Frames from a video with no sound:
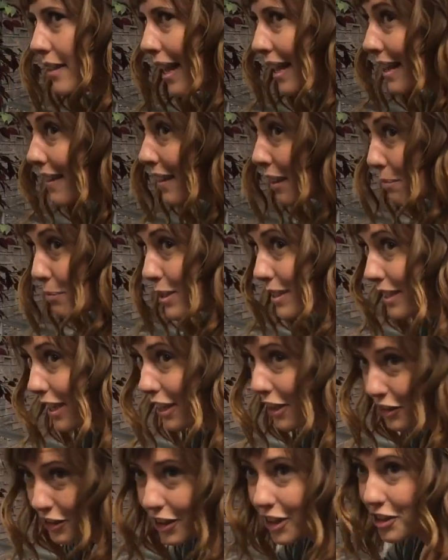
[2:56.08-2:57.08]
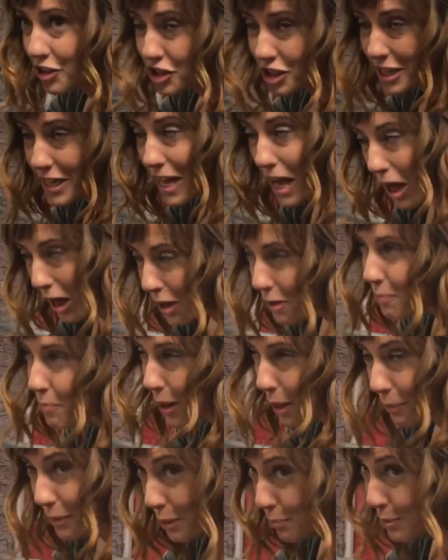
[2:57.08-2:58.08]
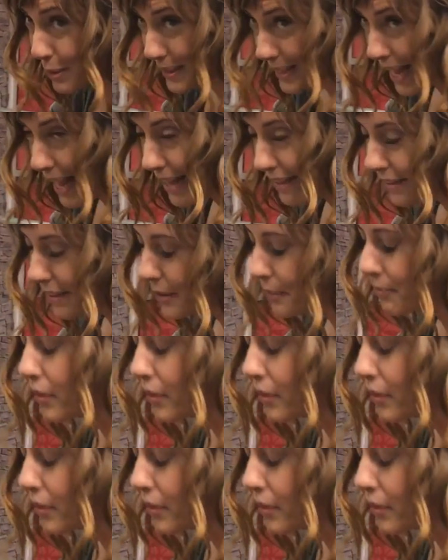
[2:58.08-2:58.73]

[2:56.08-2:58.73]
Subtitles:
anything particular on Janelle, but I'm gonna pretend.